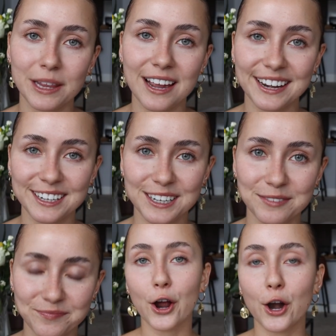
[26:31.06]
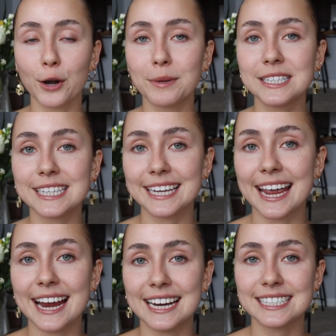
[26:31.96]
Liner. Urban
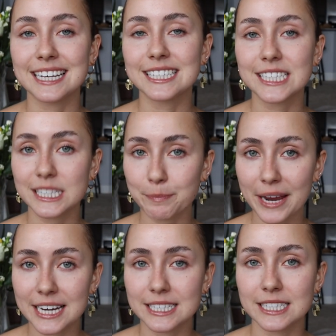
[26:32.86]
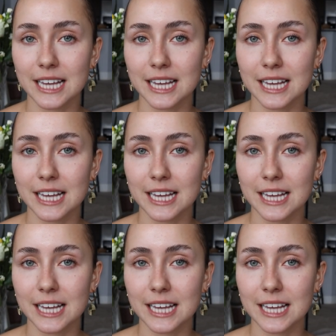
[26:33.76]
Decay's Space